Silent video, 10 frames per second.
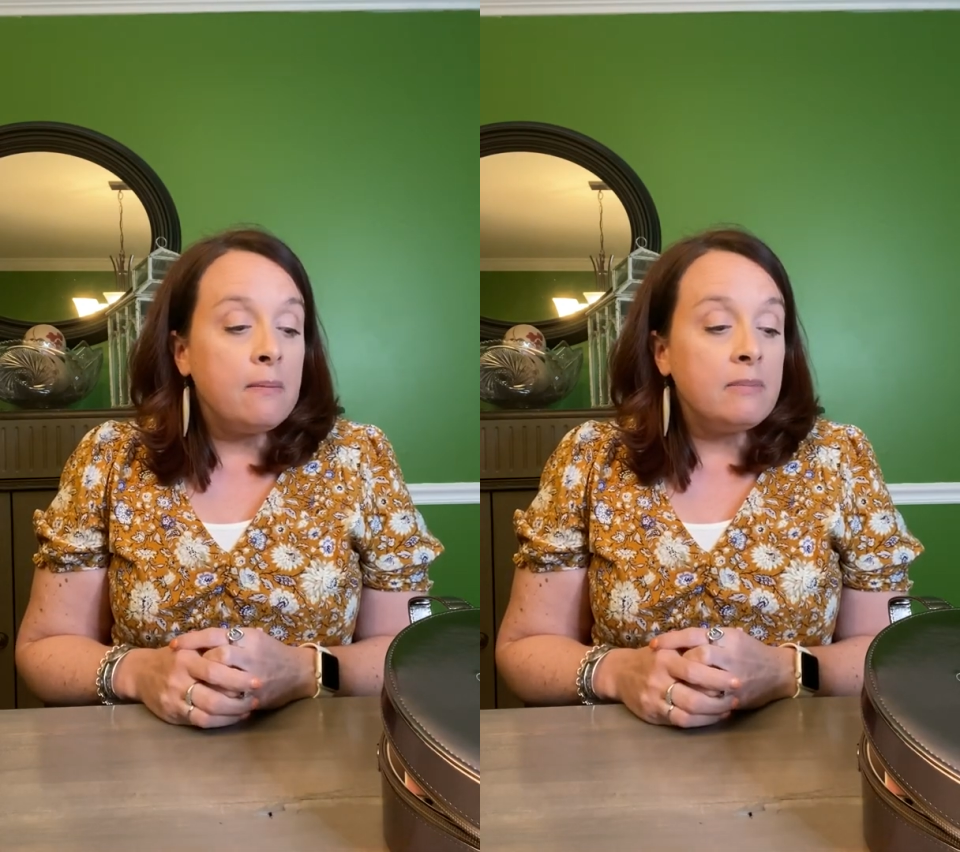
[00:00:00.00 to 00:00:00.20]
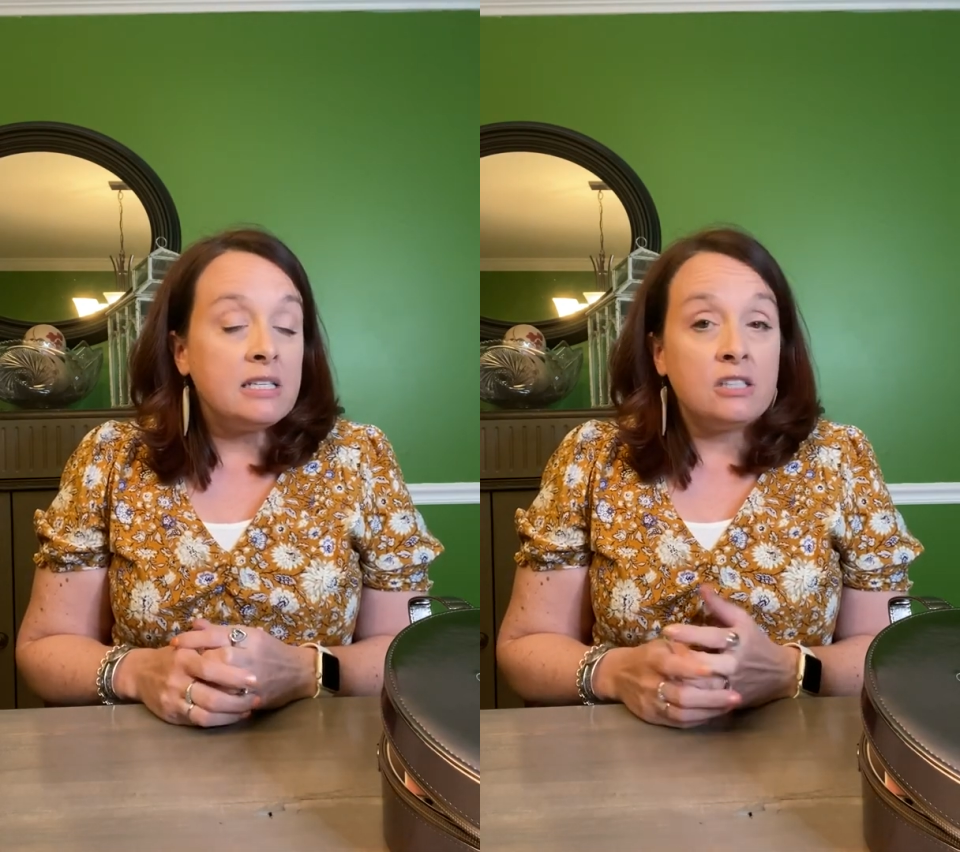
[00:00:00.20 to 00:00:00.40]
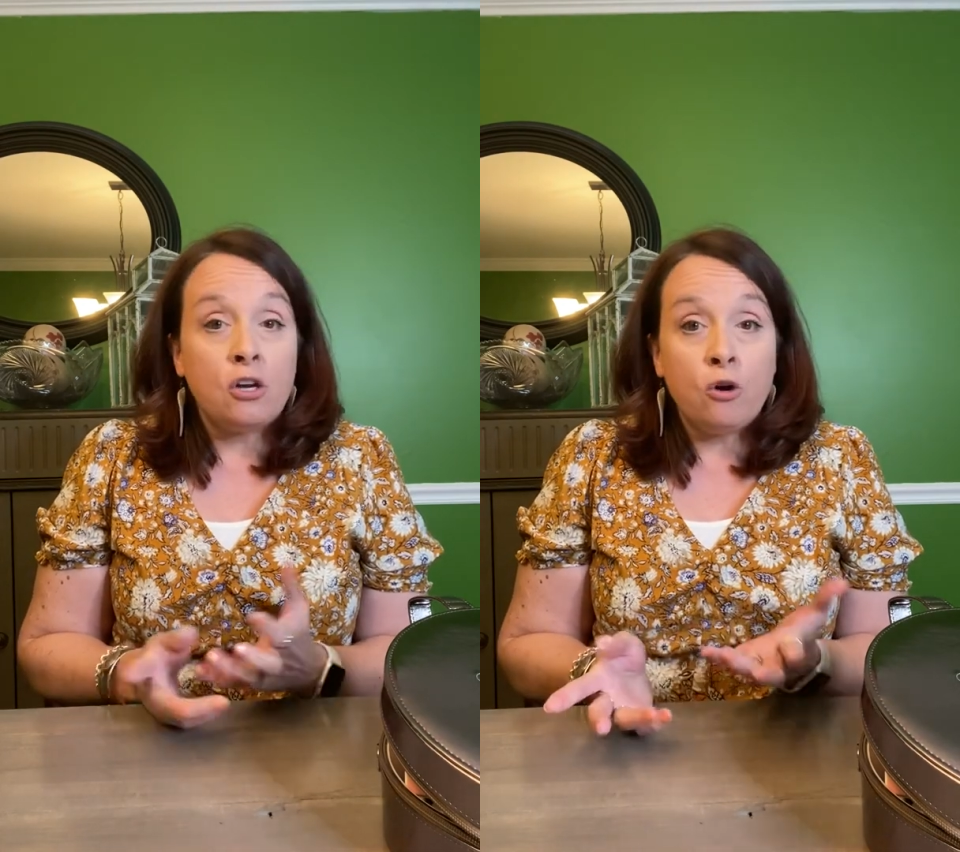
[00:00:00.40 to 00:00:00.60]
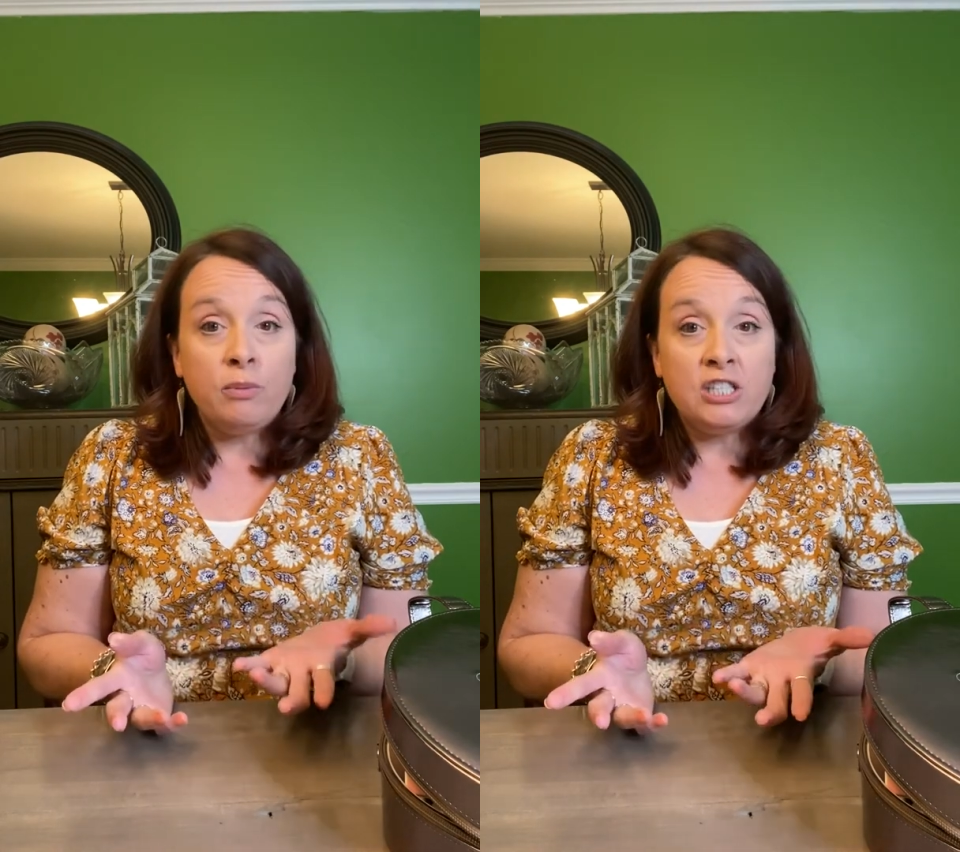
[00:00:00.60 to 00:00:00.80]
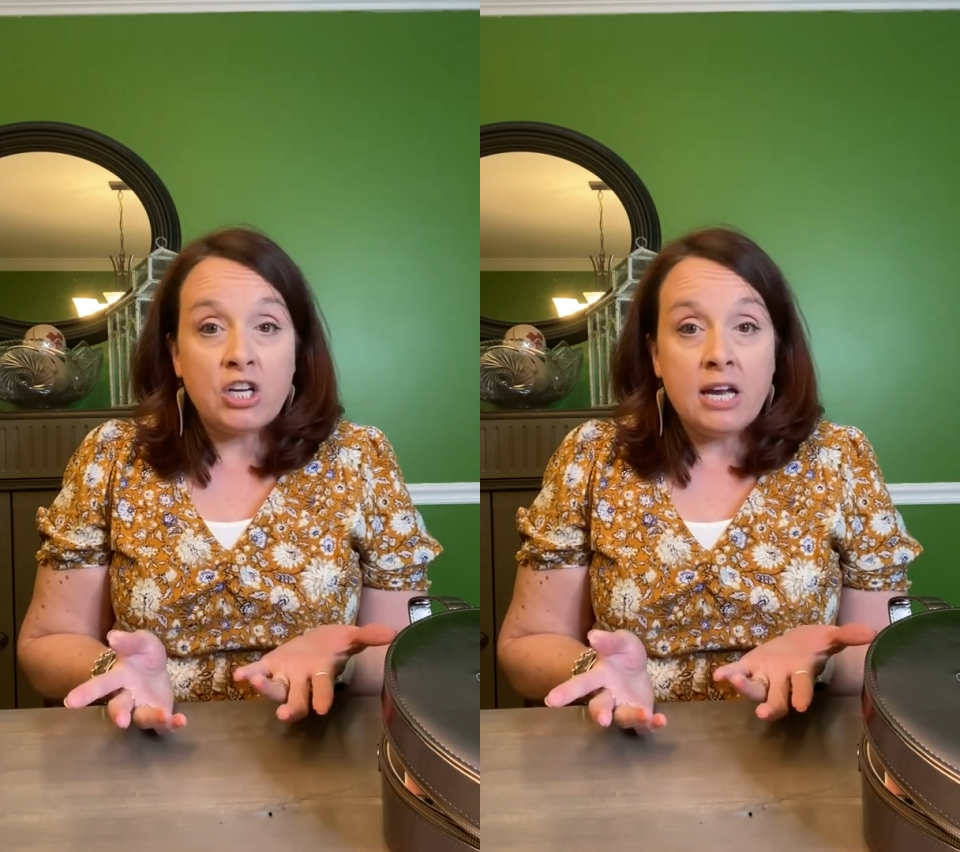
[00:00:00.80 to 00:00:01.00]
is an
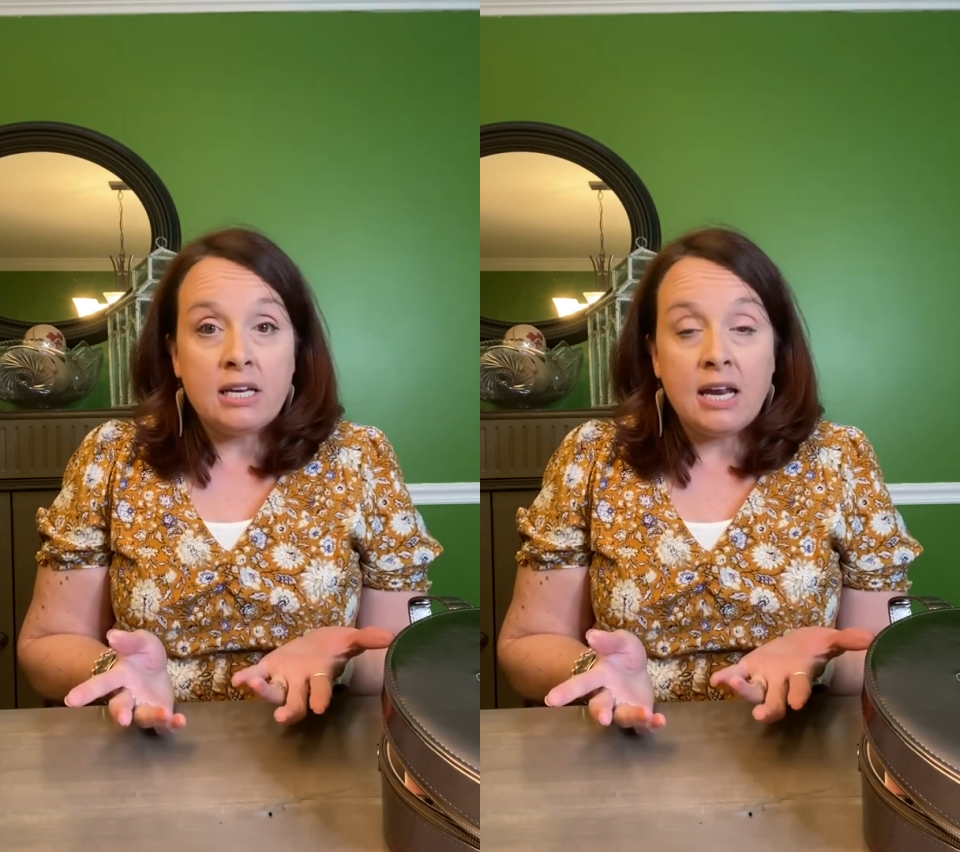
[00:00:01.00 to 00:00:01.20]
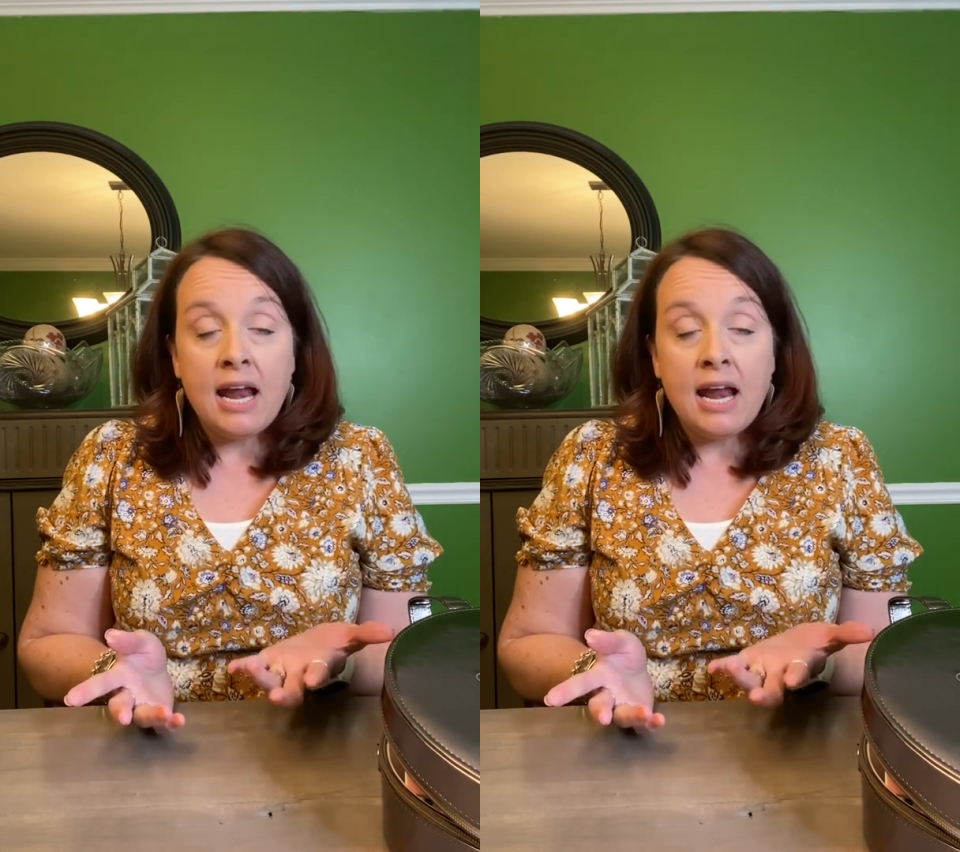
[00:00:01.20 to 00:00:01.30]
OB-GYN